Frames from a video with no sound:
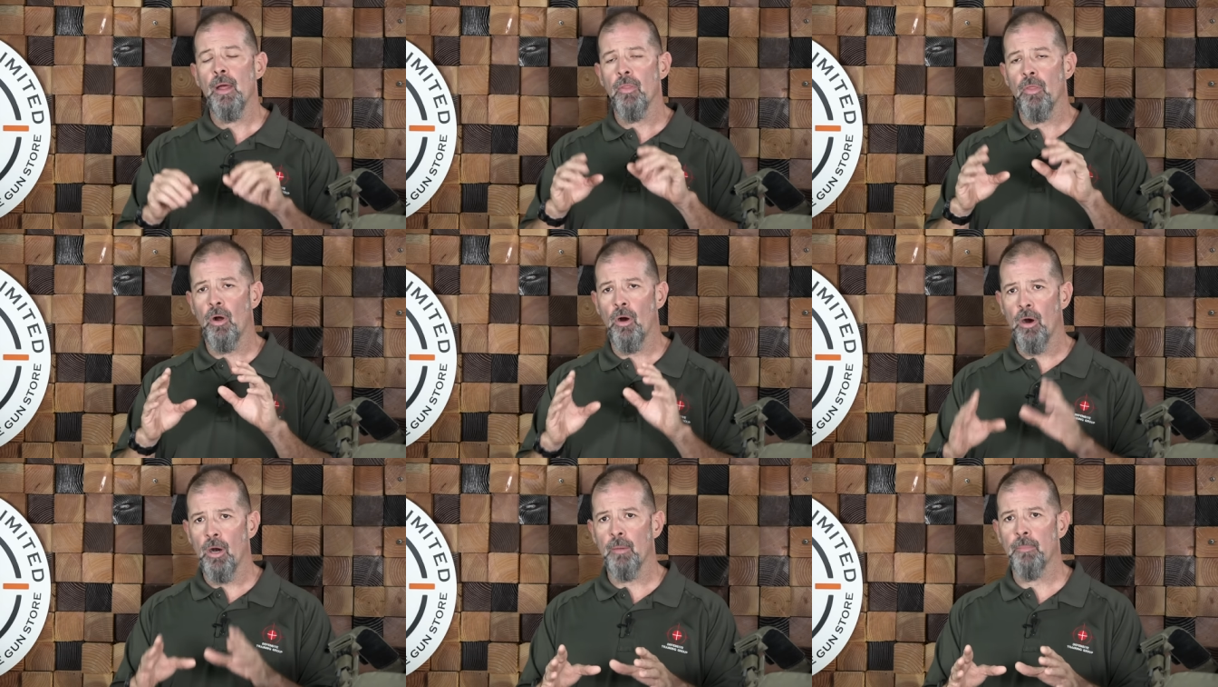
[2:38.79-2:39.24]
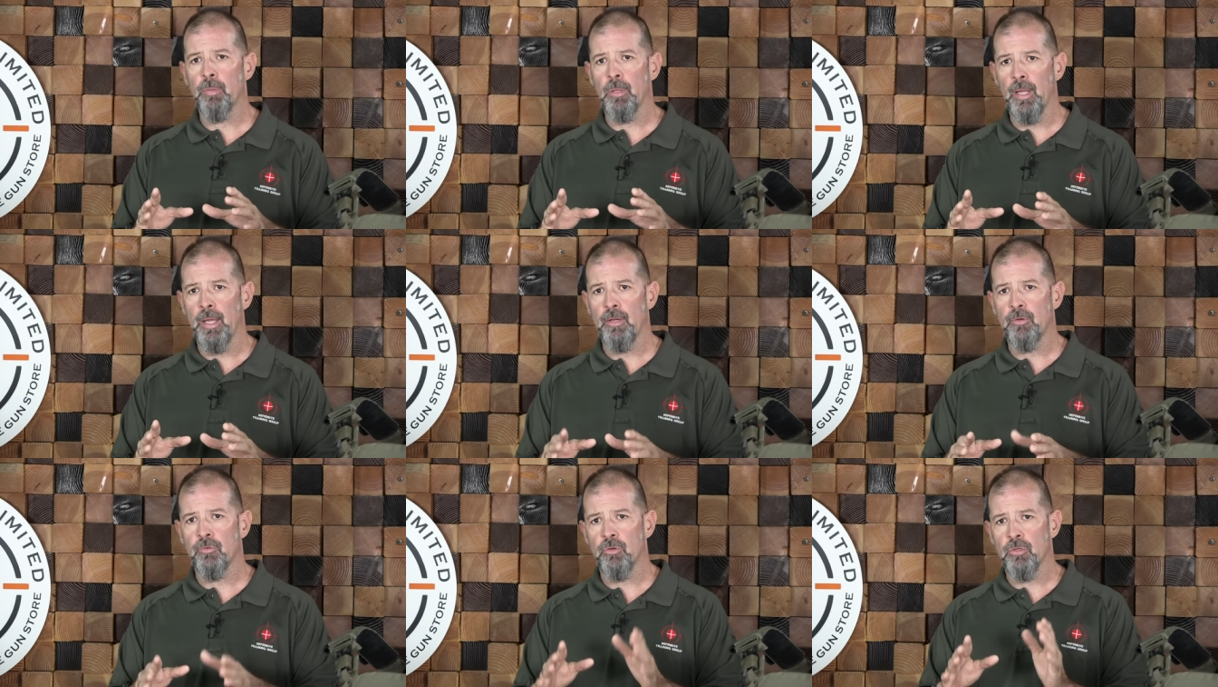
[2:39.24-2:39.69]
The hard
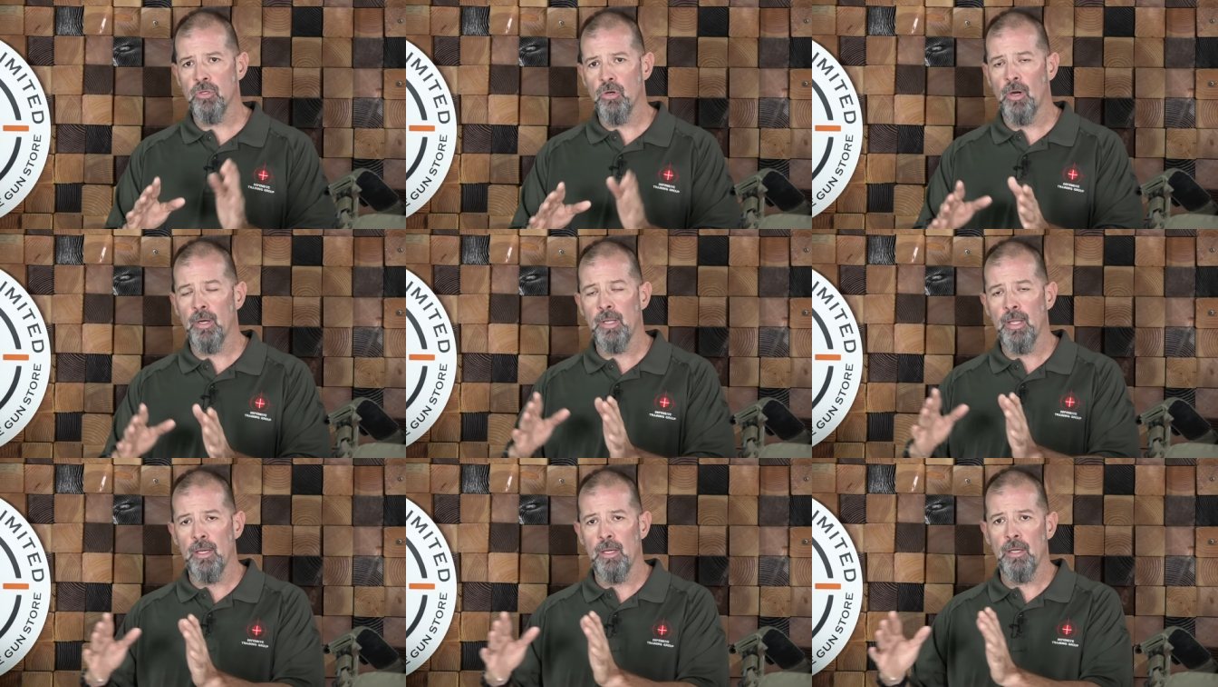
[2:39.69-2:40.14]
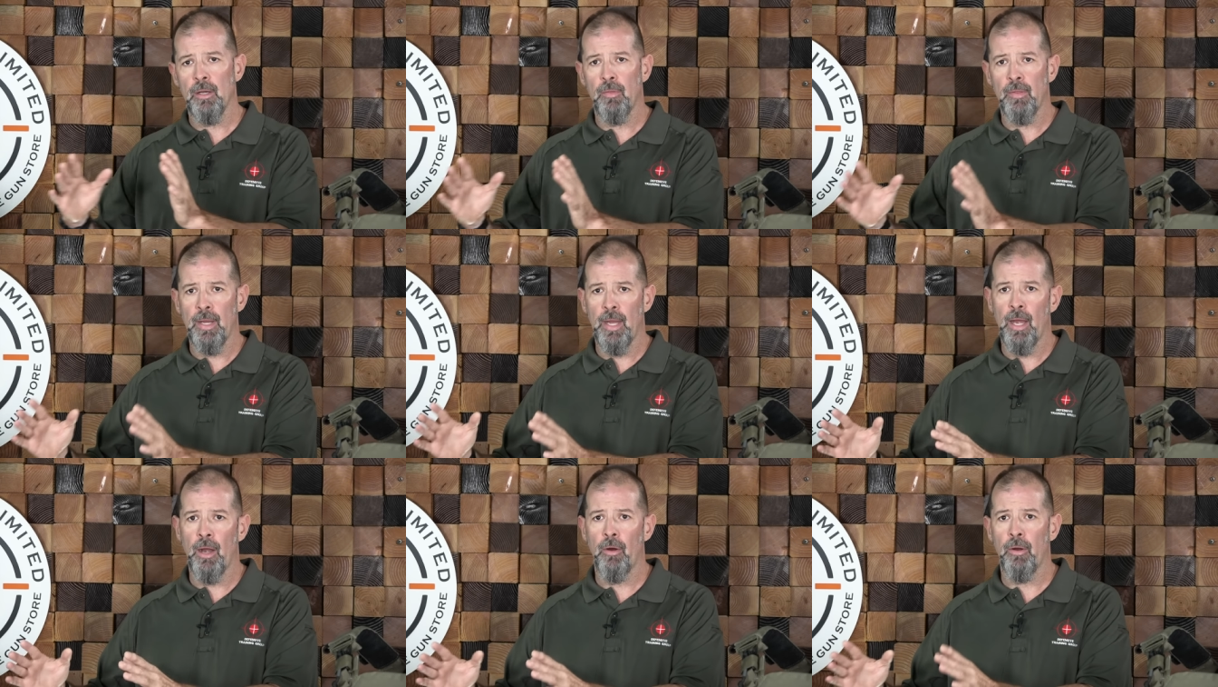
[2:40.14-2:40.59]
plates will start getting into
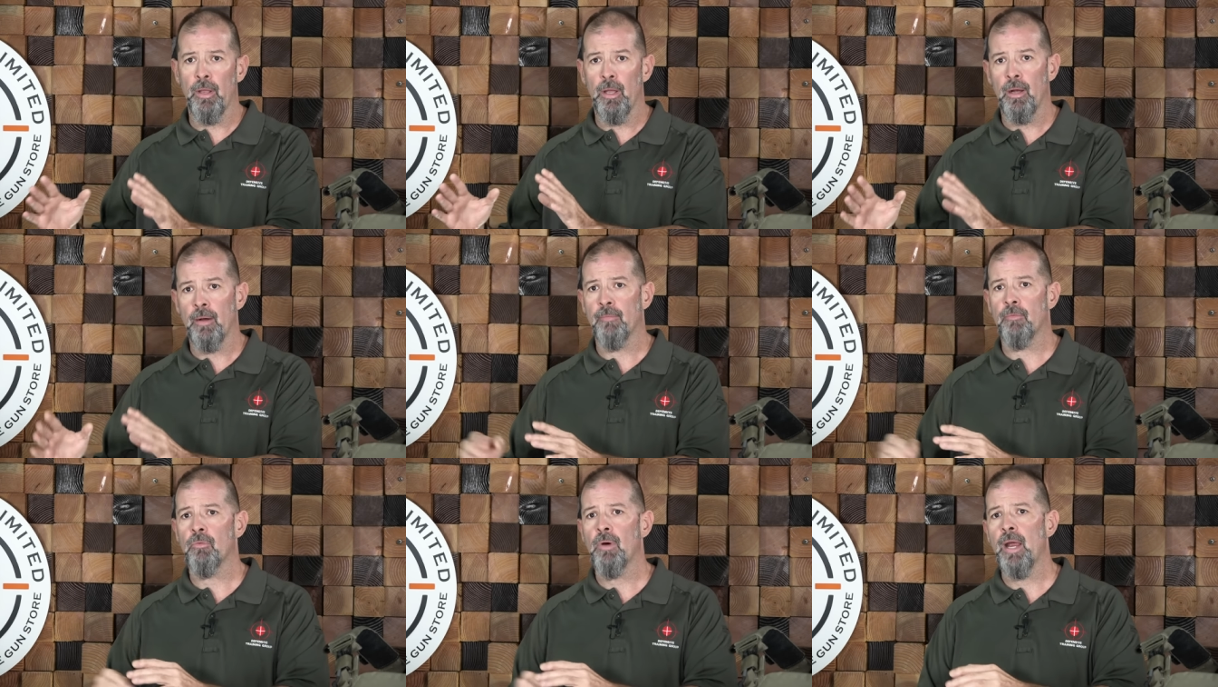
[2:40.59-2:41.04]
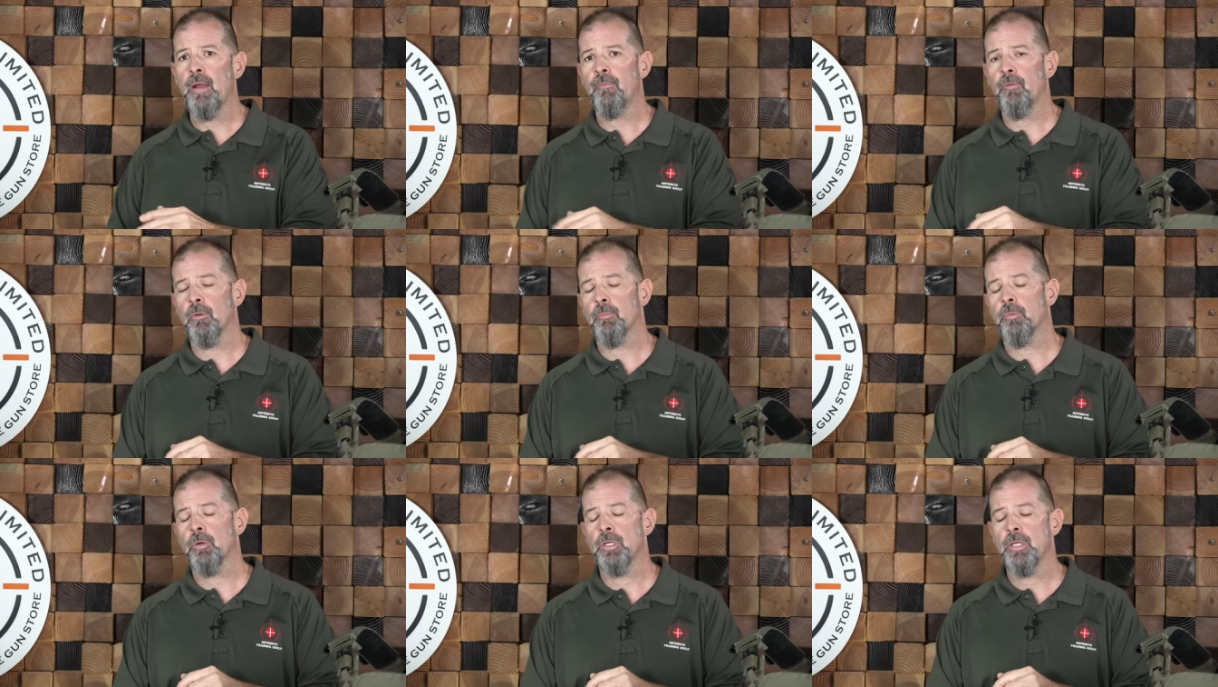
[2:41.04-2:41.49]
the area of
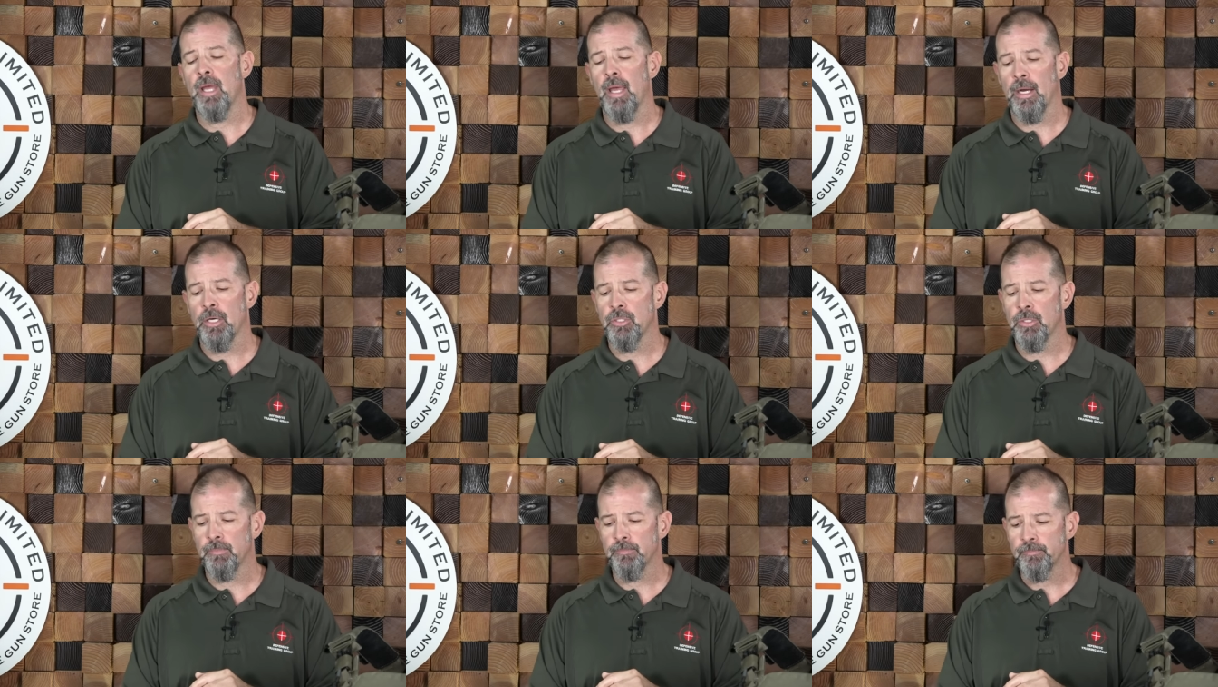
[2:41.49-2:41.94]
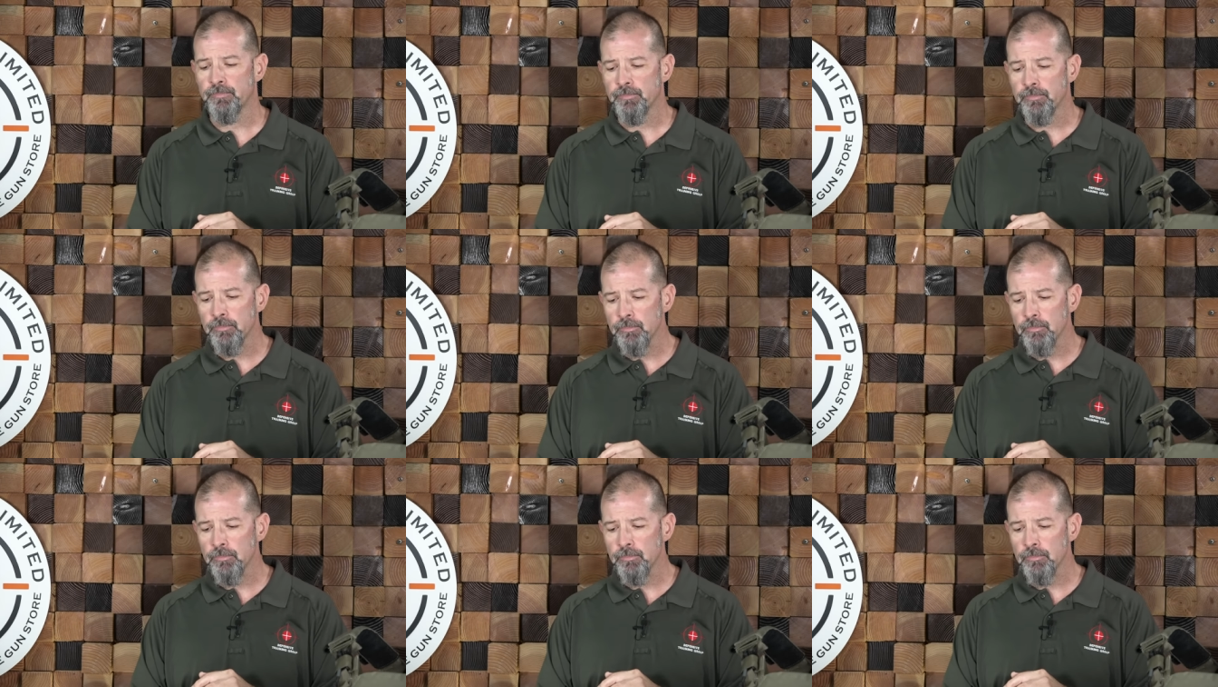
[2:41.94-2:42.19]
rifle protection.